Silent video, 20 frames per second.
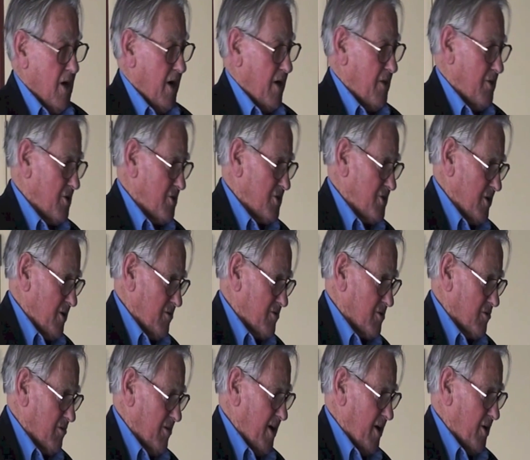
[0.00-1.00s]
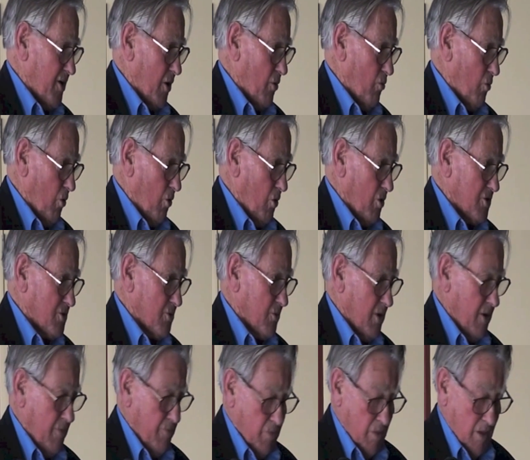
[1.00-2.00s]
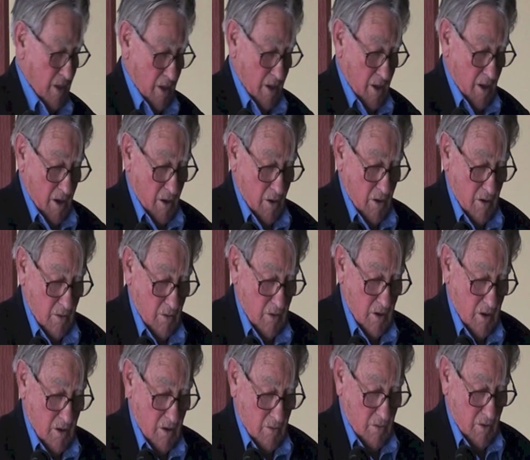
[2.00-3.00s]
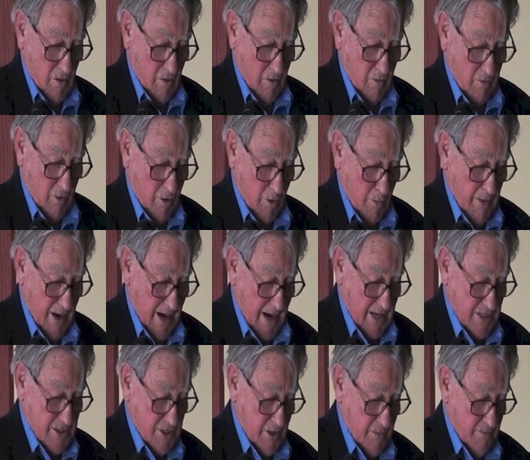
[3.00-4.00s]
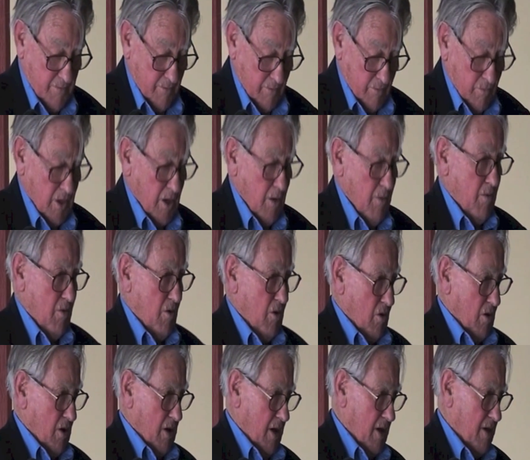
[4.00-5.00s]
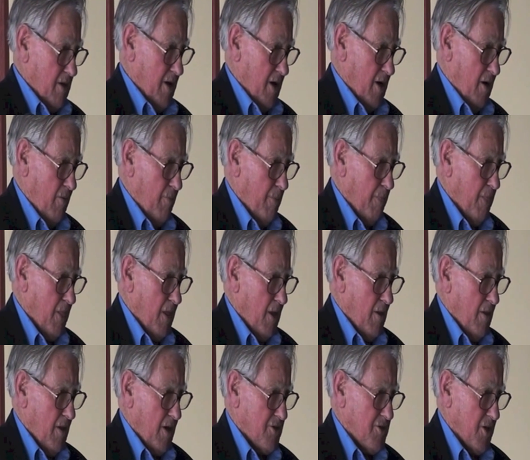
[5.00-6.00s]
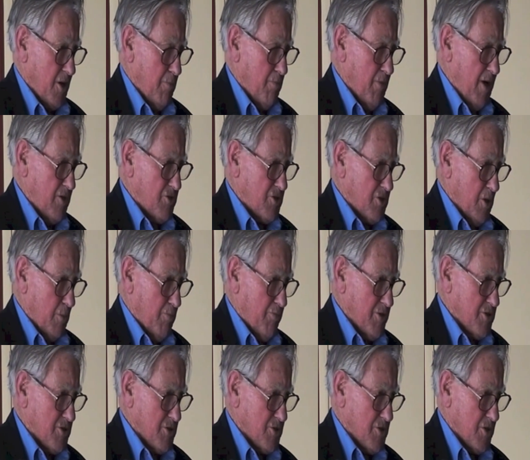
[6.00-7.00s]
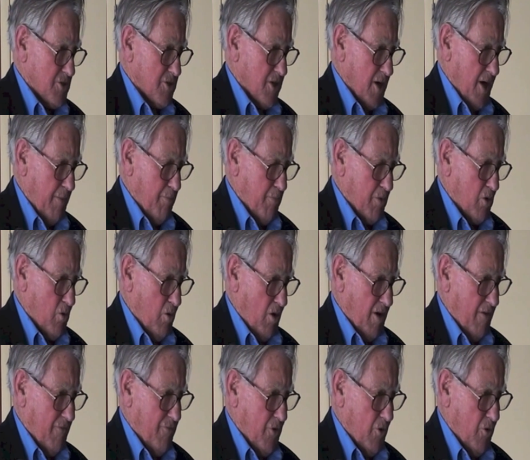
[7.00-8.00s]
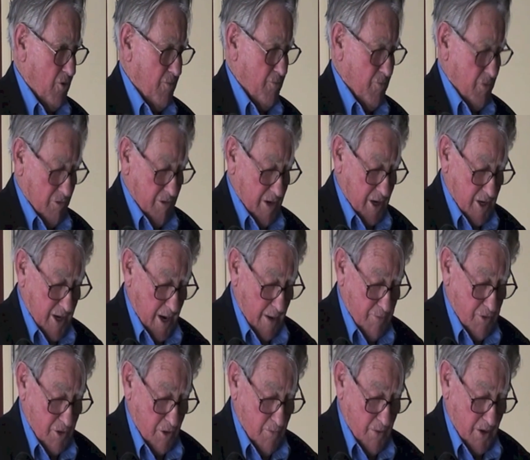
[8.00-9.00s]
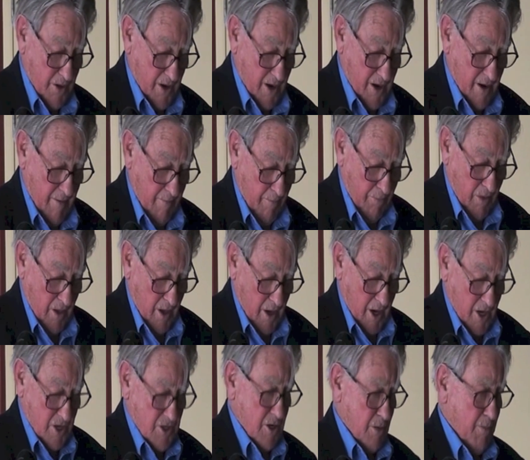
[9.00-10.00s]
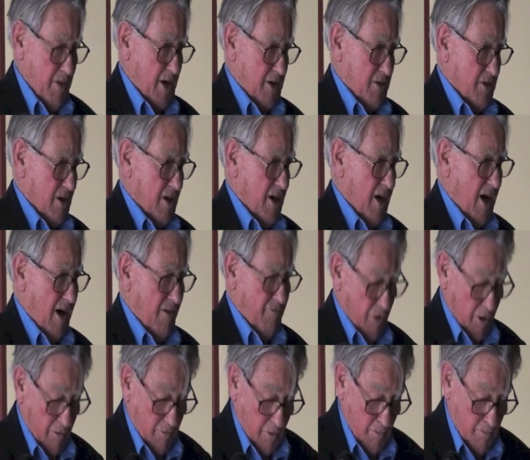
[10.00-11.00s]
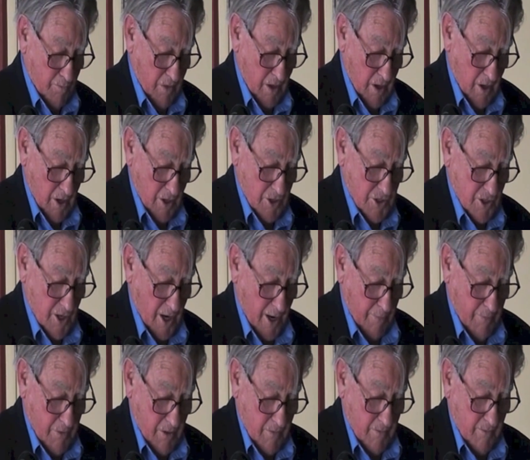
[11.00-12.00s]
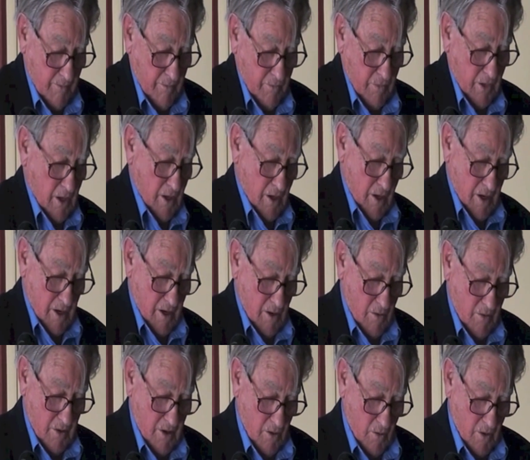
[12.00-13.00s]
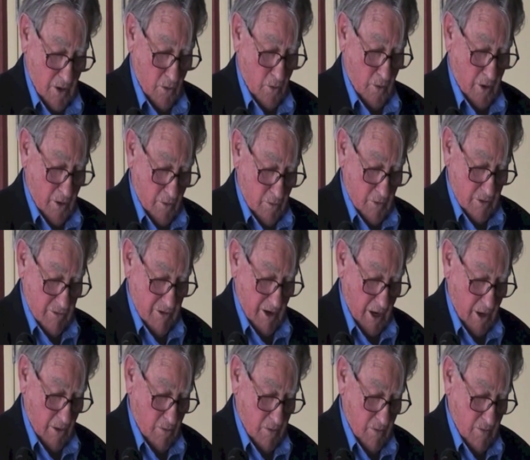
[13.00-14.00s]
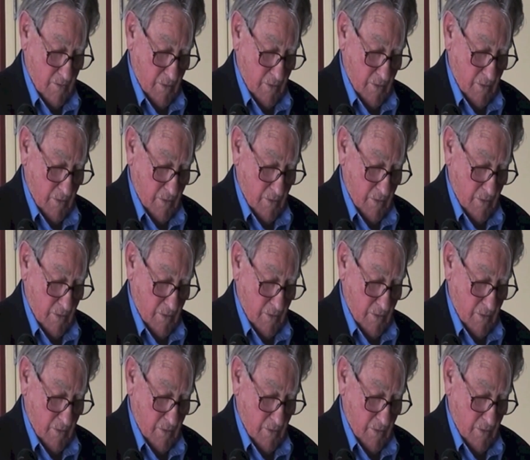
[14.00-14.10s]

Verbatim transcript: and the surrounding walls were, were, were blasted now, they said most of the prisoners escaped, but quite a few of them were recaptured, but they estimated that half of them escaped. You, you wonder whether it was really